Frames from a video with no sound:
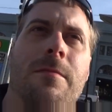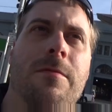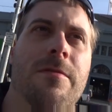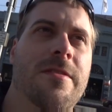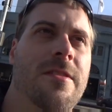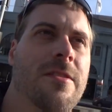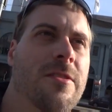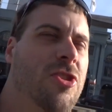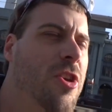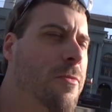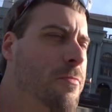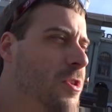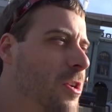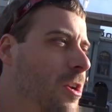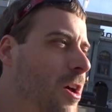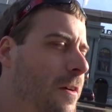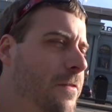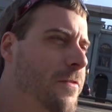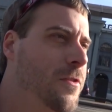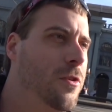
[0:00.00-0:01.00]
ships it
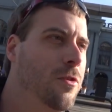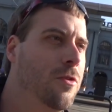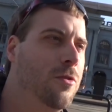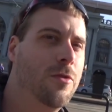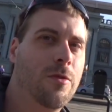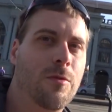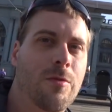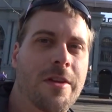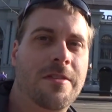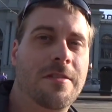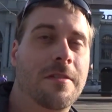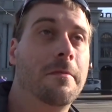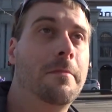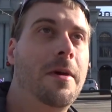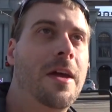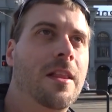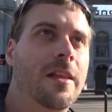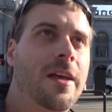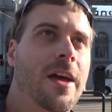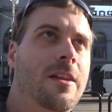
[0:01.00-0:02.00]
off to the rest of the
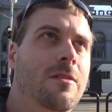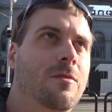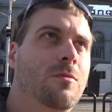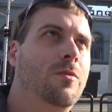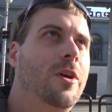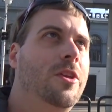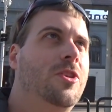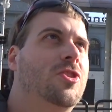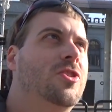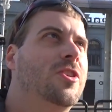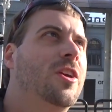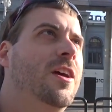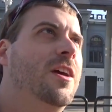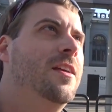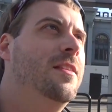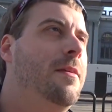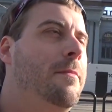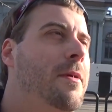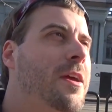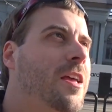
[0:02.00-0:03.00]
mainland, which
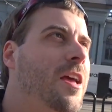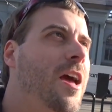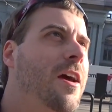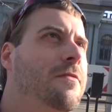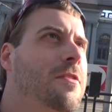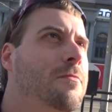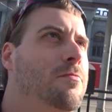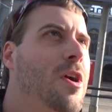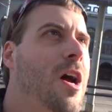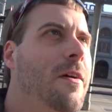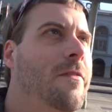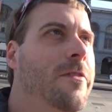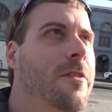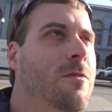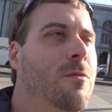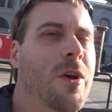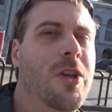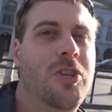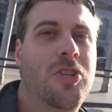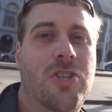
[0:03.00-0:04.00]
they make a hefty profit,
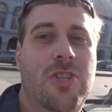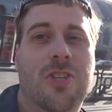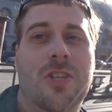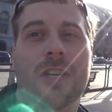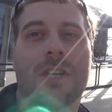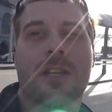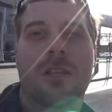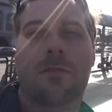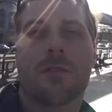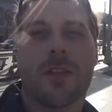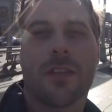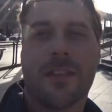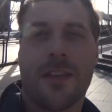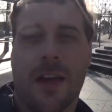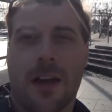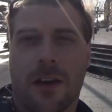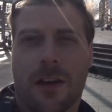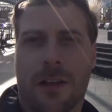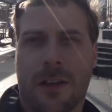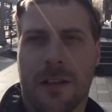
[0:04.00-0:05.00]
which you can
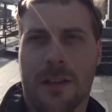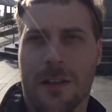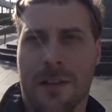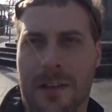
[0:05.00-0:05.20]
tell